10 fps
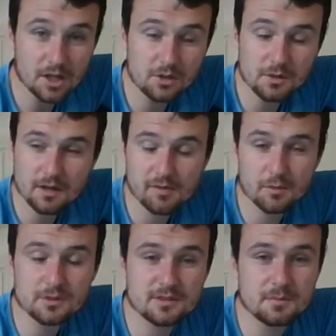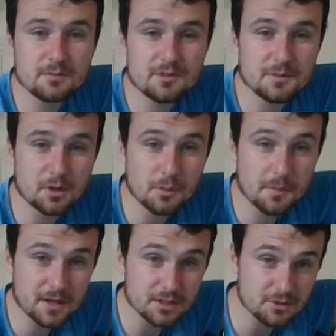I knew that if I wanted to become
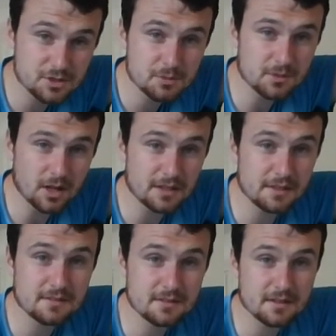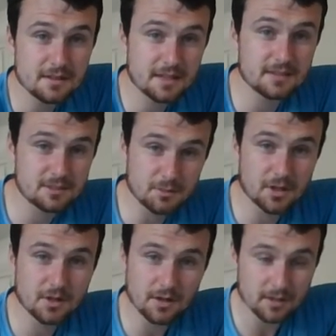a better YouTuber, I needed to get
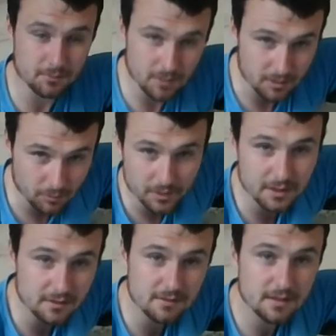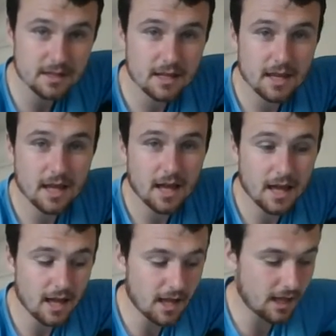smarter and read.
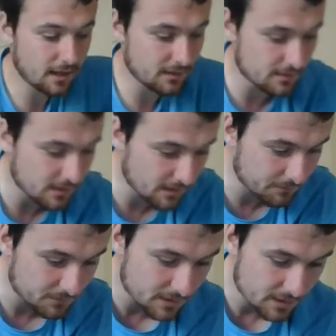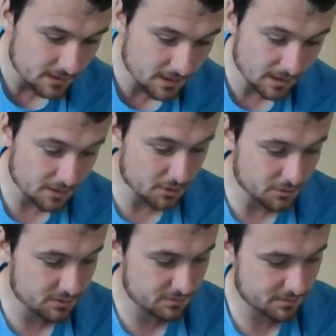And yeah, you know,
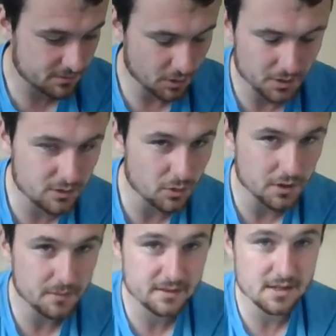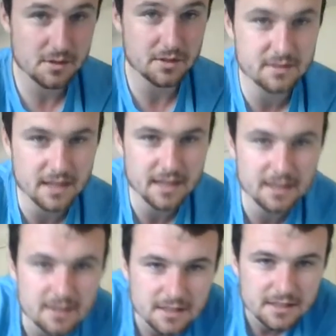it's only 20 minutes out of your
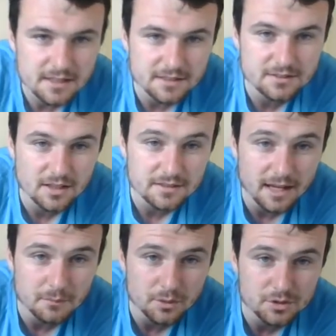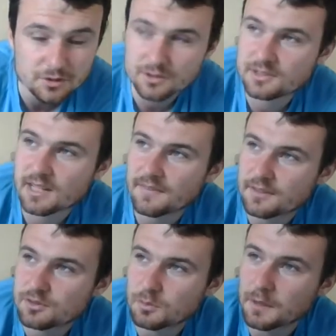day. It's not that much. I understand
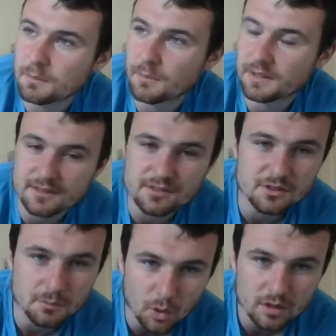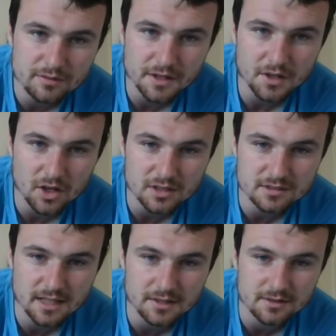that some people might need to do more if you're at a
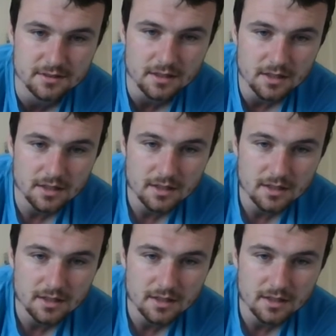higher standard.